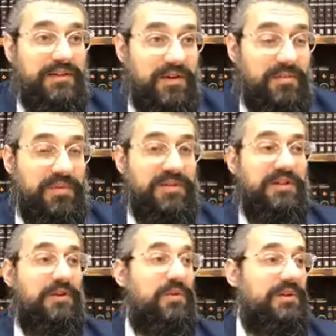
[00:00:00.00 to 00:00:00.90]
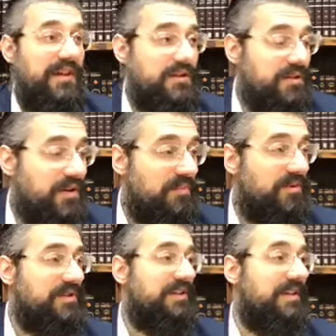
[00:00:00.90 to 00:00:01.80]
they don't appreciate their coordination, they don't
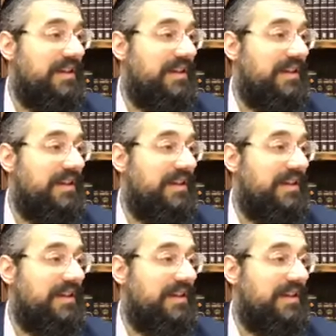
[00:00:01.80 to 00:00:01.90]
appreciate their